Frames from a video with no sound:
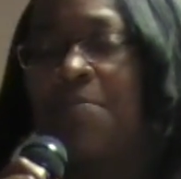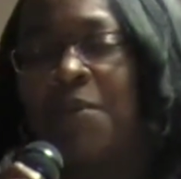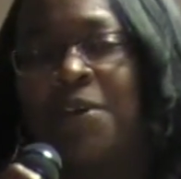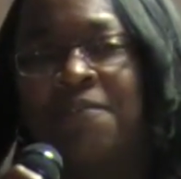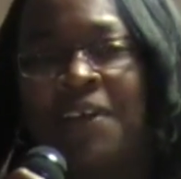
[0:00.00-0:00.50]

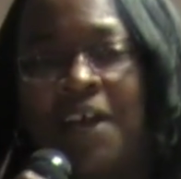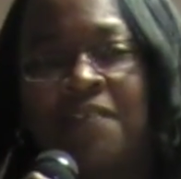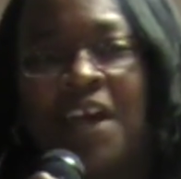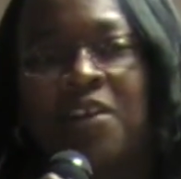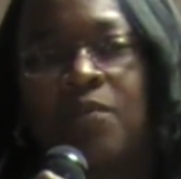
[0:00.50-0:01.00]
but we
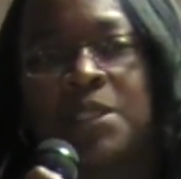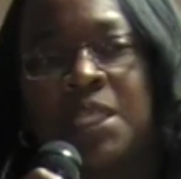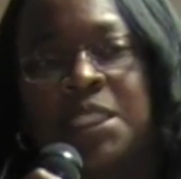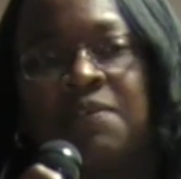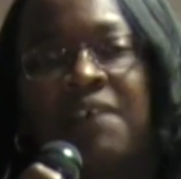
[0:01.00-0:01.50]
found out over
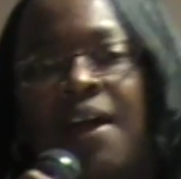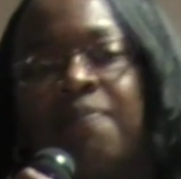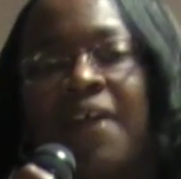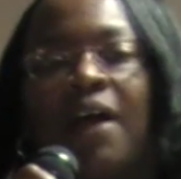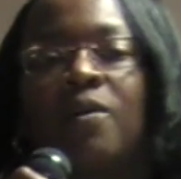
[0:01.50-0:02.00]

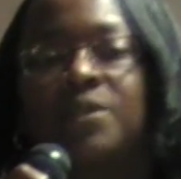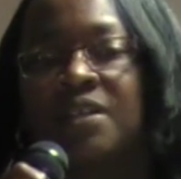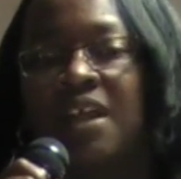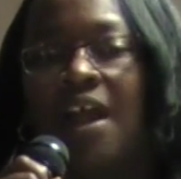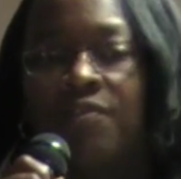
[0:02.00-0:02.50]

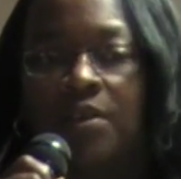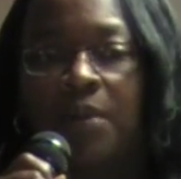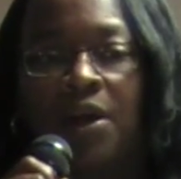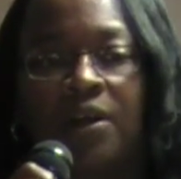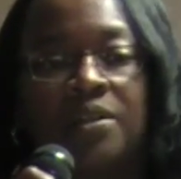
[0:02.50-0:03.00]
65,000 African
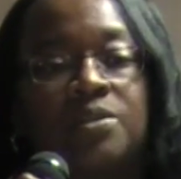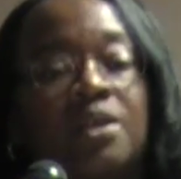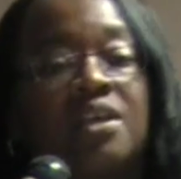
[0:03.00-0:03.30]
Americans